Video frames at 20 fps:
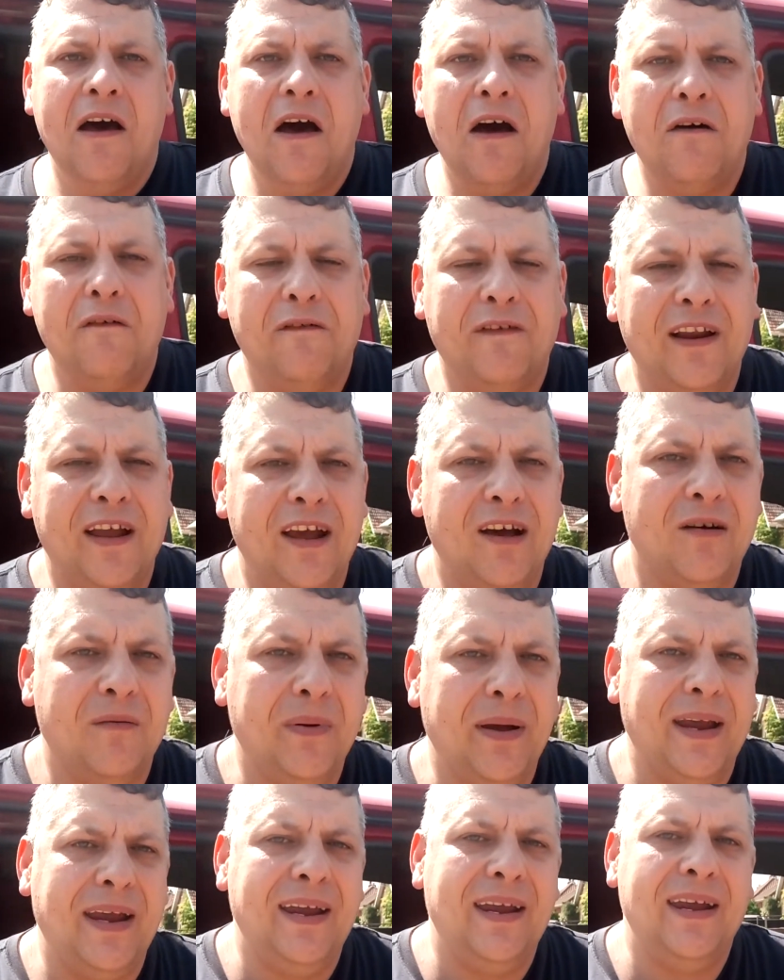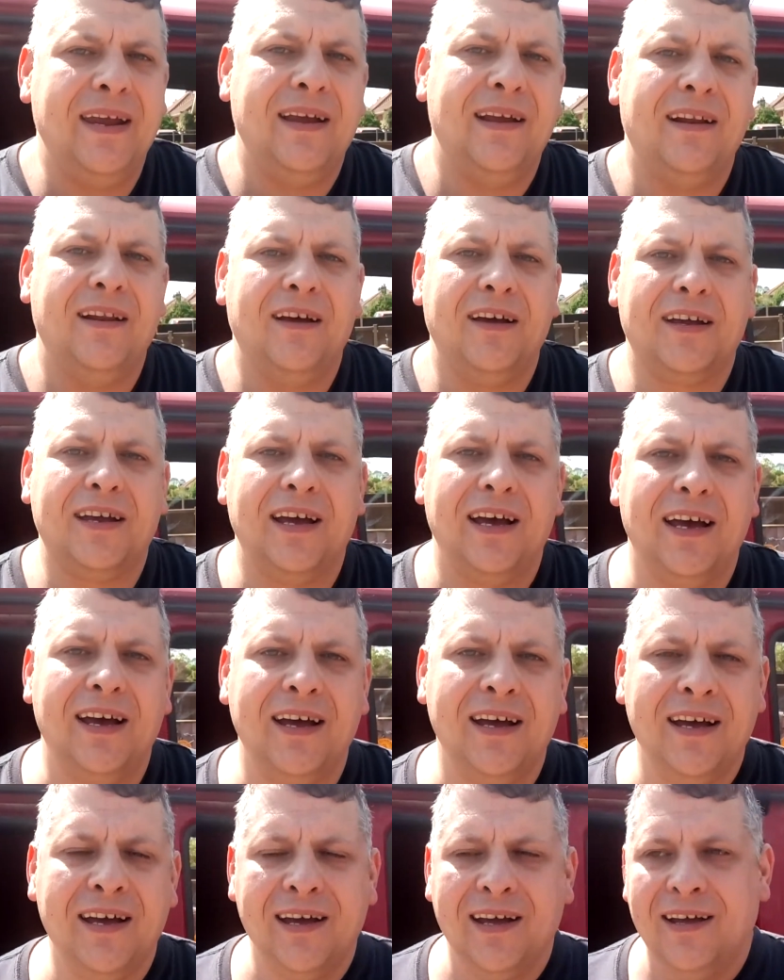hopefully he'll be like a
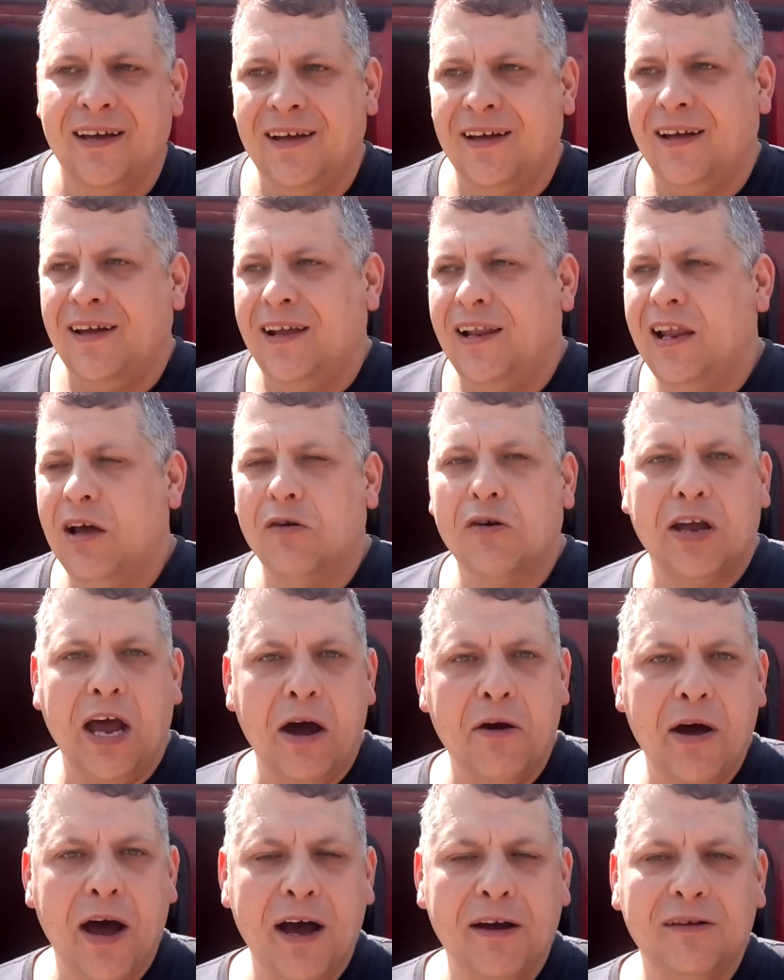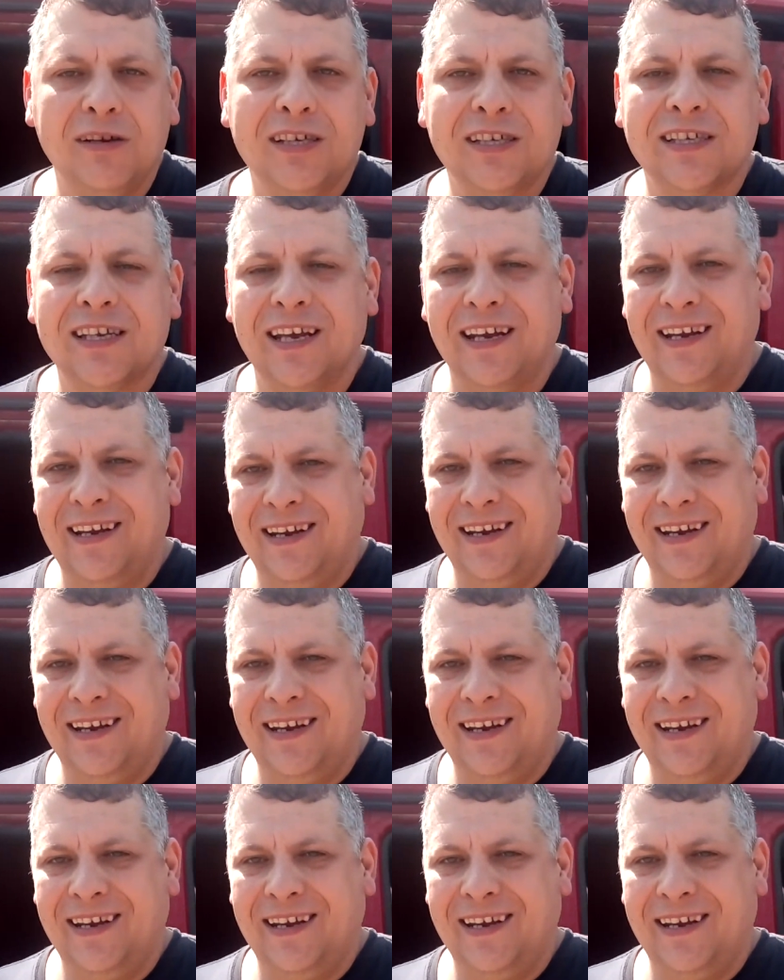little co-host.